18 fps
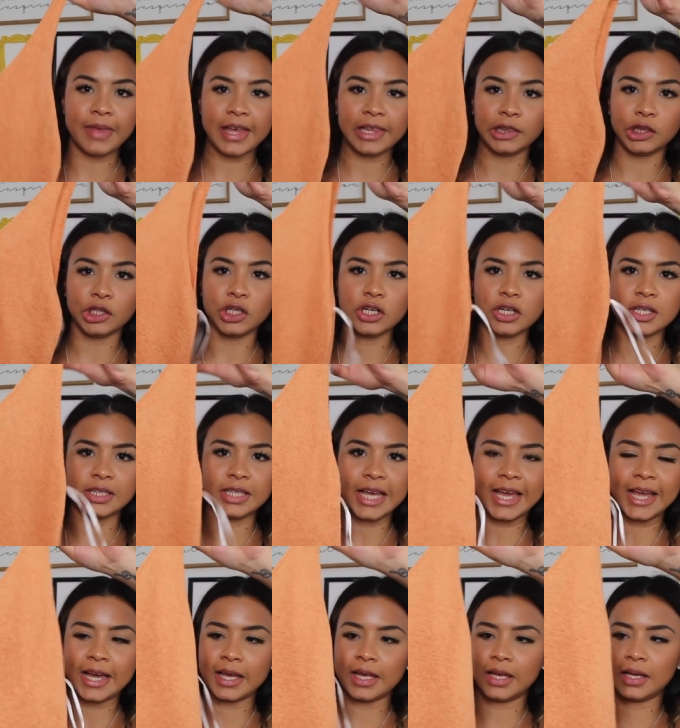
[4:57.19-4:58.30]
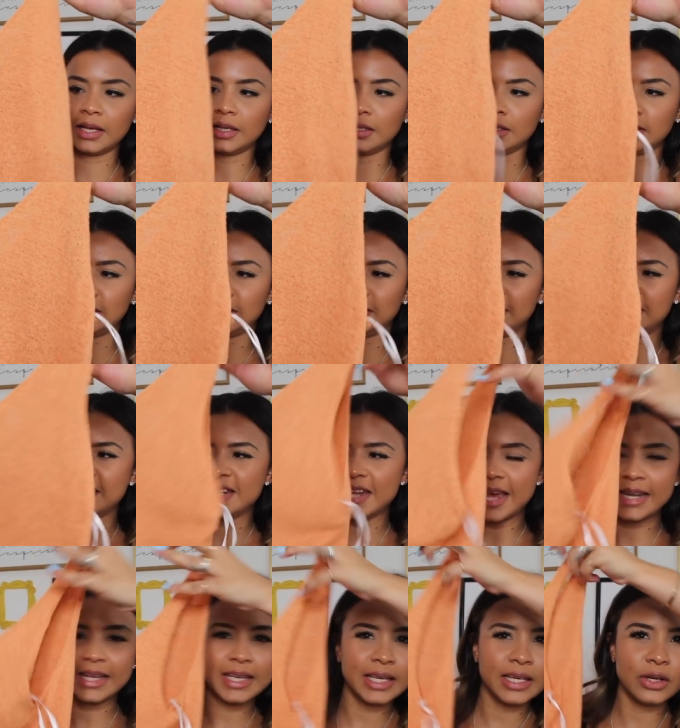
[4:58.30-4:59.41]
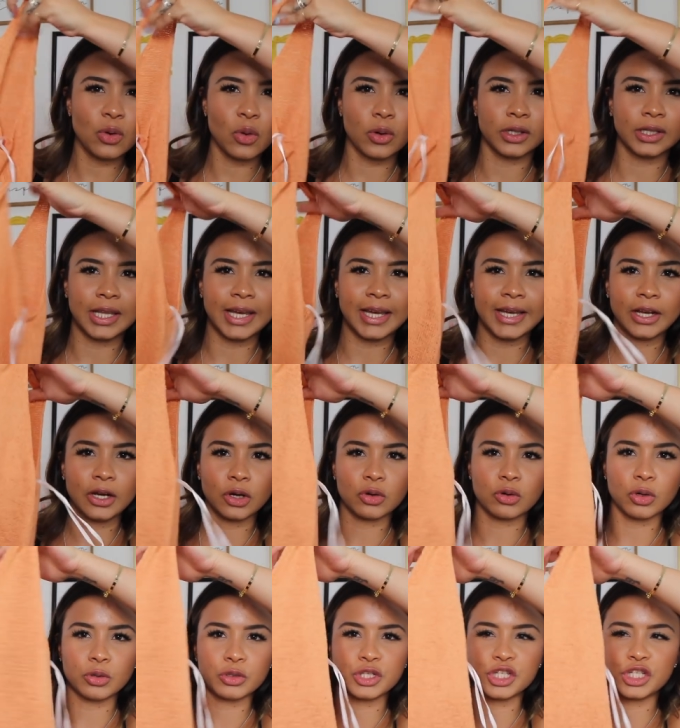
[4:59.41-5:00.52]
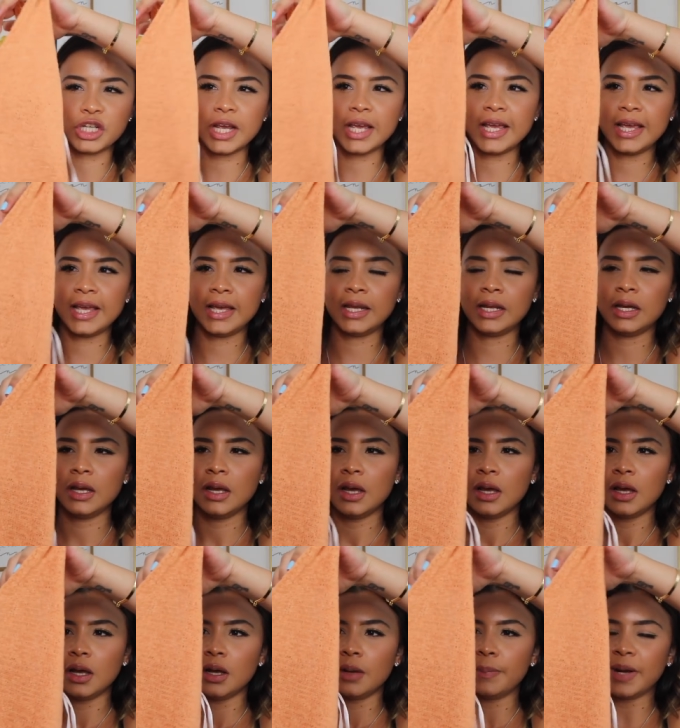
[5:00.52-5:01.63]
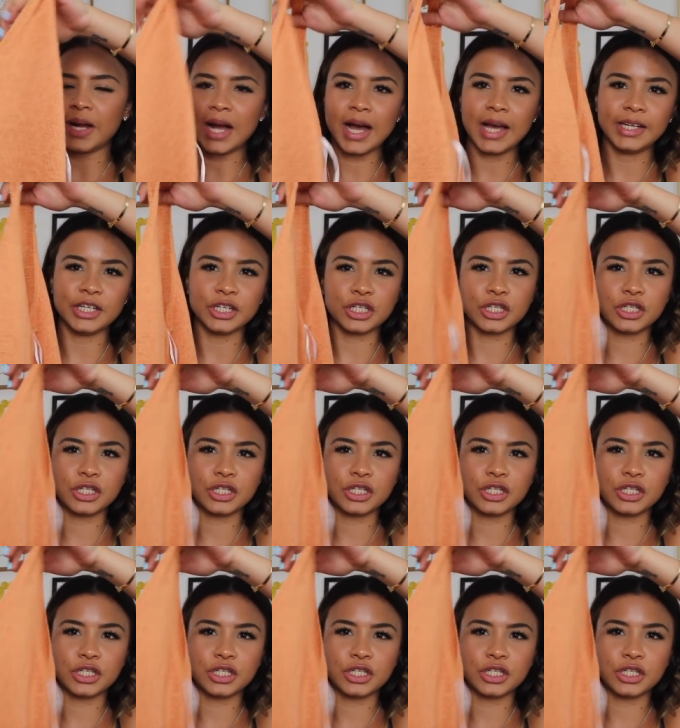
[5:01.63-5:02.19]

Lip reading: They look like netted or like crocheted, but kind of